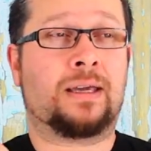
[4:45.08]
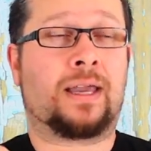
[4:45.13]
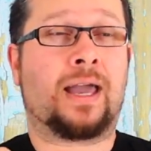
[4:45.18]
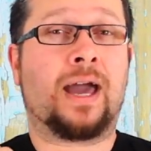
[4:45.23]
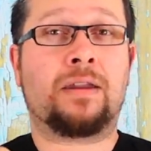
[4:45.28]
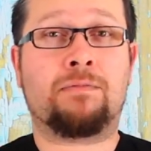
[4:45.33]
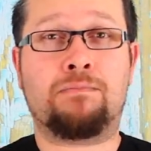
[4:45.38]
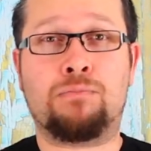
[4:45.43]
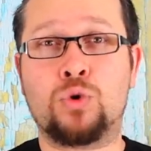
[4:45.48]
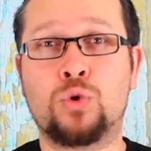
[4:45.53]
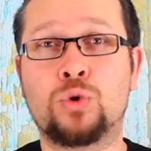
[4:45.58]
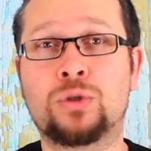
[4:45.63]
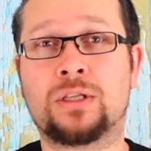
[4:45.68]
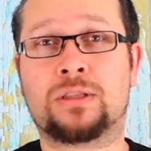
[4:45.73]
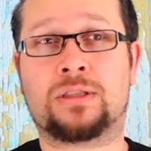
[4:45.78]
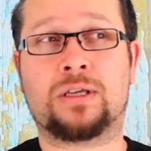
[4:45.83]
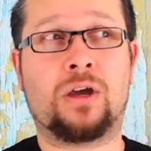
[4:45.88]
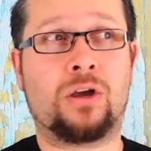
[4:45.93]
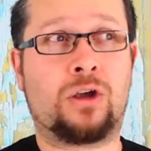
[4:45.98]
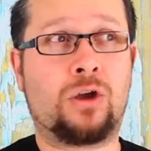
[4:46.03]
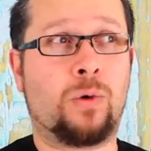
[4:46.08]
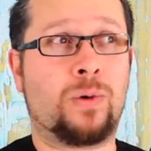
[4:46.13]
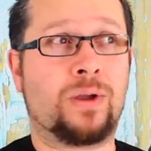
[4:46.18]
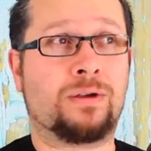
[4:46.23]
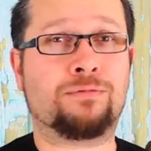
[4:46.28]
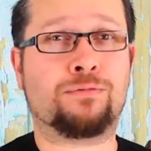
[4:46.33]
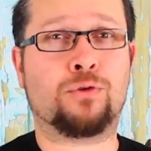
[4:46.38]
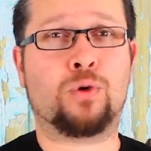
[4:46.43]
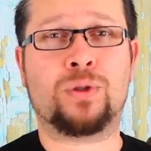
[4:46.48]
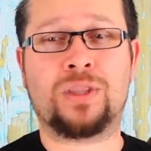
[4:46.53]
kind of mood that they're
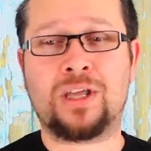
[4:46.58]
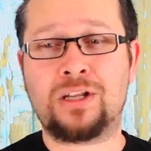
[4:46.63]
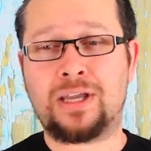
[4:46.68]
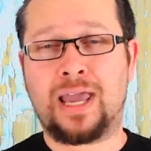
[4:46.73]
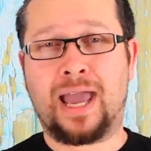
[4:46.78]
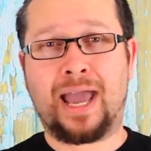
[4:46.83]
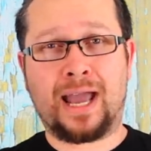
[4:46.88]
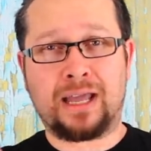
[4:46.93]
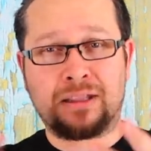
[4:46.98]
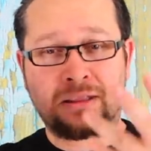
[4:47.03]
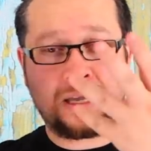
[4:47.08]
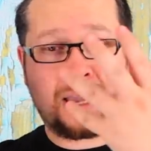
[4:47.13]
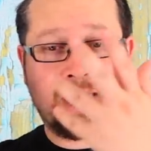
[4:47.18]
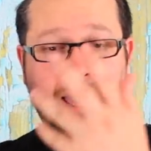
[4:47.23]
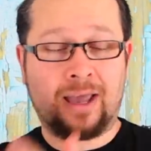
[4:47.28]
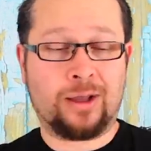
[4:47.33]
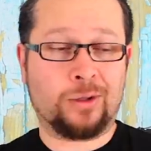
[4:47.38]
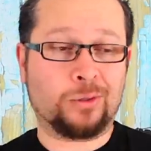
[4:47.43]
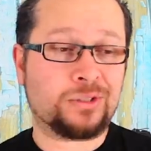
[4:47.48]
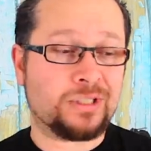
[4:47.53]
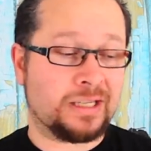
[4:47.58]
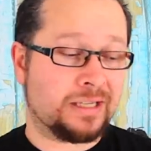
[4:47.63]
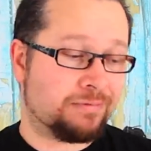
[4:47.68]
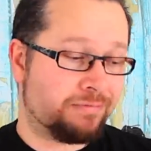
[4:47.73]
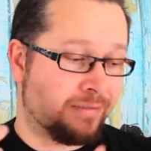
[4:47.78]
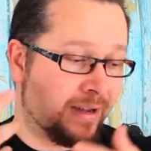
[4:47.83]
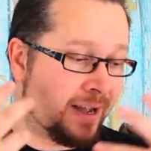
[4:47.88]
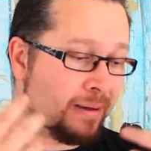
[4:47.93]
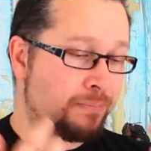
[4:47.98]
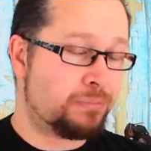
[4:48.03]
going for. And then you add the Celtic
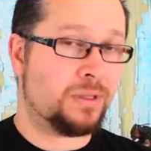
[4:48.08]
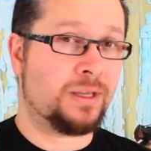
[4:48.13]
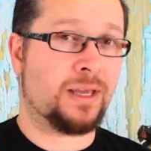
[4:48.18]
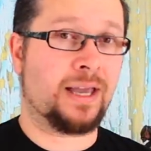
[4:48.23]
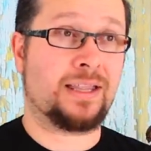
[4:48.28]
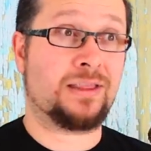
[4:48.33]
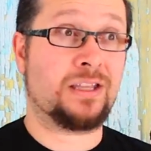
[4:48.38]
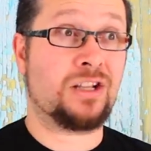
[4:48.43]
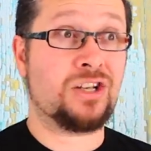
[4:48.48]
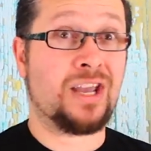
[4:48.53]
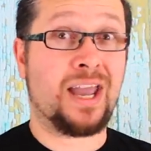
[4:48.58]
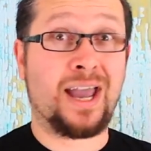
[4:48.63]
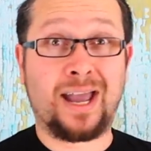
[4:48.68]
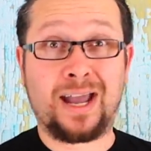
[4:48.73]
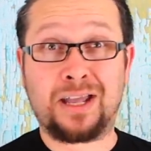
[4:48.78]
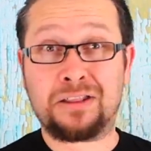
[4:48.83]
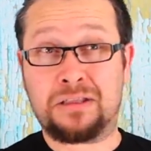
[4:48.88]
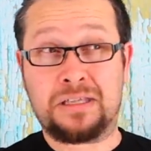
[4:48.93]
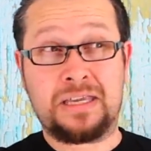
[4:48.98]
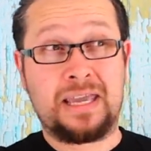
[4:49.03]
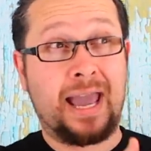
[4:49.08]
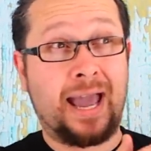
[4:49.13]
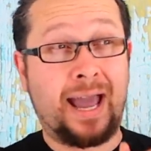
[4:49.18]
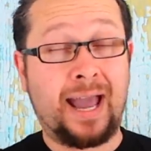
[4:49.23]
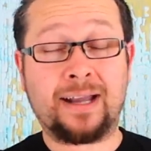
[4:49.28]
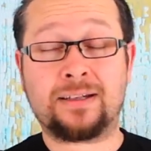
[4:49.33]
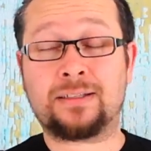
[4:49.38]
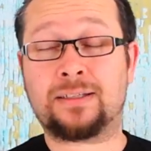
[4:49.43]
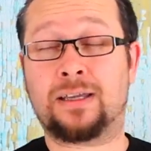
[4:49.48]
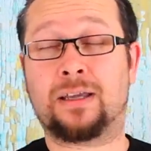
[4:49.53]
vibe, and then you add the
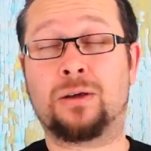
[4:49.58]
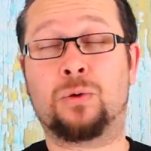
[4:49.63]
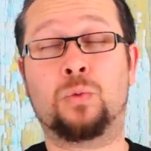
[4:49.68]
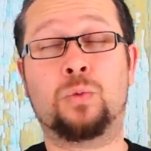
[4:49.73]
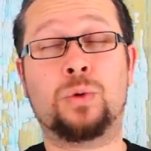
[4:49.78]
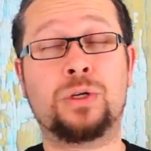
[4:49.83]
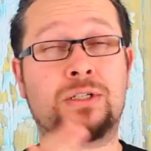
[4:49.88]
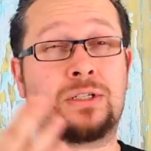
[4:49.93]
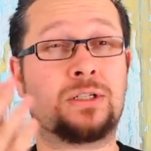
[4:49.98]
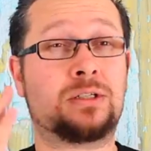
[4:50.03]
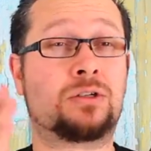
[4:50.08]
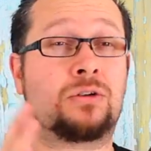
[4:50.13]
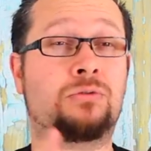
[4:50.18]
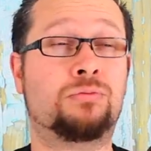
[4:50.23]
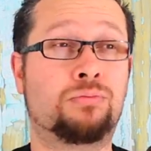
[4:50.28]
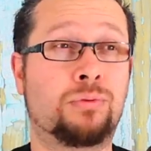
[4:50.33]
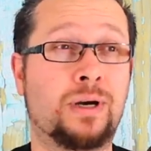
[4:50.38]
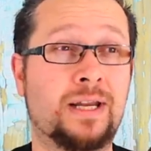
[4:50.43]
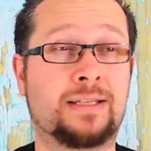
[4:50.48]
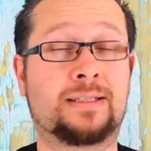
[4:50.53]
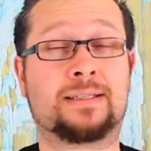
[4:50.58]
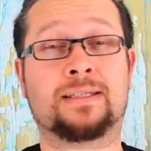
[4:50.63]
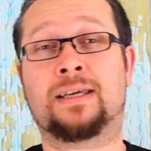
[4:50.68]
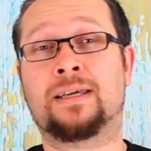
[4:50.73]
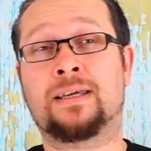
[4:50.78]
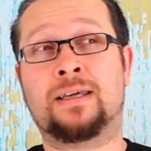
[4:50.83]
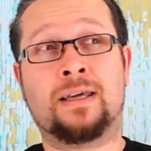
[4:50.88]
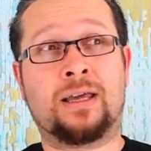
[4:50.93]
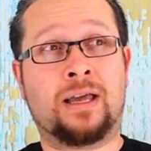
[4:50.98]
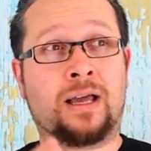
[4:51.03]
acting, which is great.
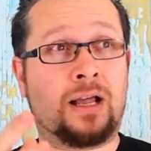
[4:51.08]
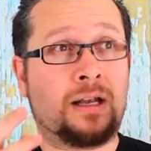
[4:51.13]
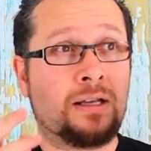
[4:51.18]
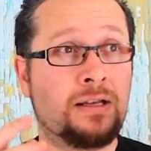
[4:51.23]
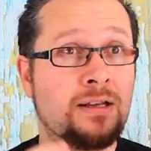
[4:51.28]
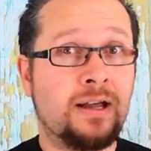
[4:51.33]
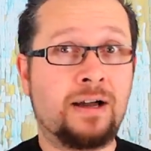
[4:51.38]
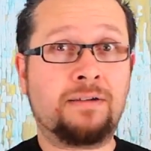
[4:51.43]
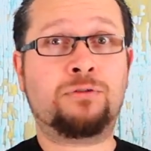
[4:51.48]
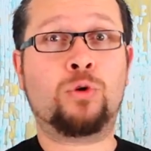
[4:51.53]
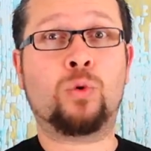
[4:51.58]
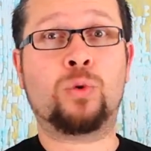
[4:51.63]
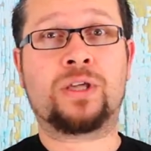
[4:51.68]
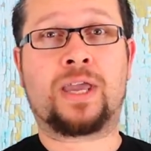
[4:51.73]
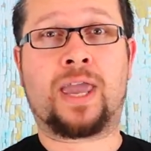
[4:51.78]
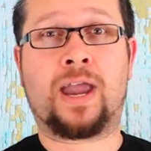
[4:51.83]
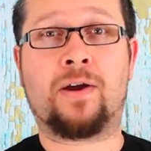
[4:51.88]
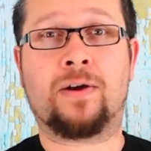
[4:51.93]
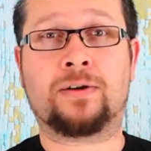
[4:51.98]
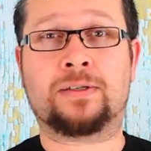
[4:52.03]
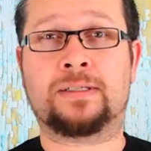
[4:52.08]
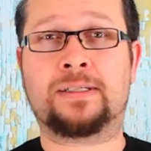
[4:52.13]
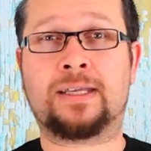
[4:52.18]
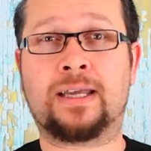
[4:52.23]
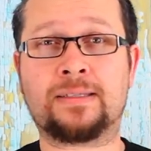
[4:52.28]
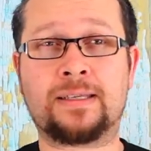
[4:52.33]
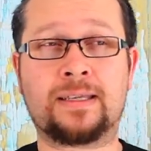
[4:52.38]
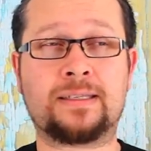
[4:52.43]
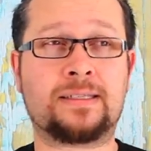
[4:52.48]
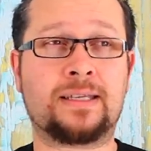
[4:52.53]
I love all the characters.
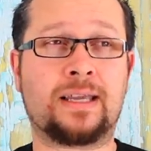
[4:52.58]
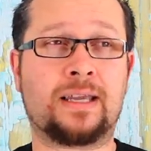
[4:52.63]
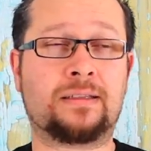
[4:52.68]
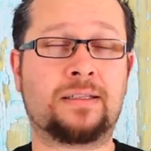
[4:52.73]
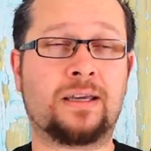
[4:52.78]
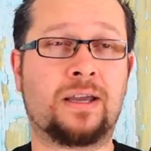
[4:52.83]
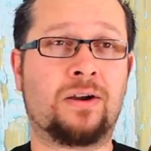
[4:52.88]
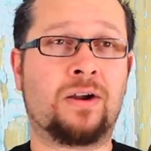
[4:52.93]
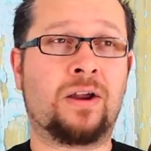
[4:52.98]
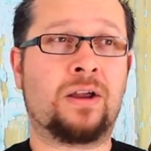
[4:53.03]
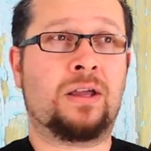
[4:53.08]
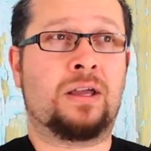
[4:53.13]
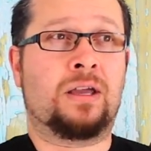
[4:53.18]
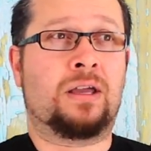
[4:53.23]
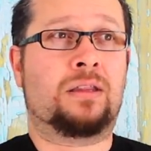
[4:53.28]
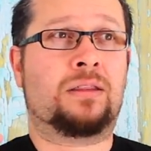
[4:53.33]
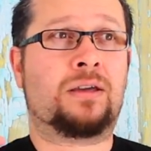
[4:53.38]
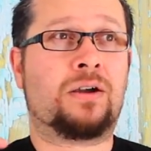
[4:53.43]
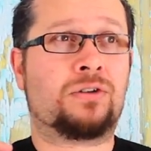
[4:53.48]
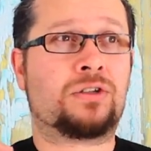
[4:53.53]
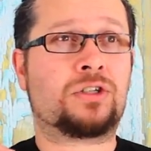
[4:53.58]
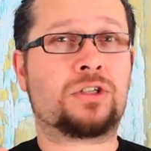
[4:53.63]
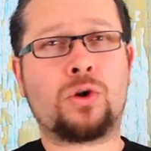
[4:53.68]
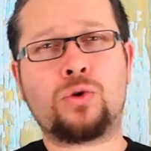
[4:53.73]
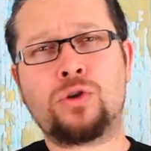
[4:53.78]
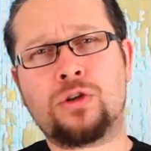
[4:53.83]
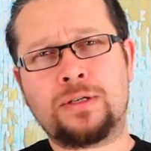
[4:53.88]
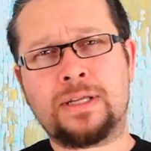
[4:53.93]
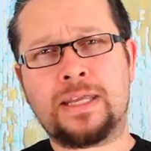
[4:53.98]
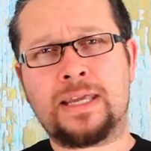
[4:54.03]
As I said, they're They're so
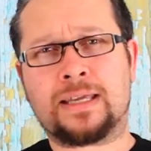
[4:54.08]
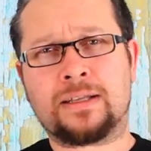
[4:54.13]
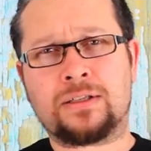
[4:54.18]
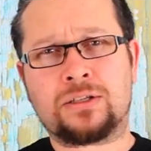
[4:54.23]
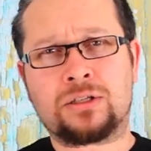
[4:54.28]
unique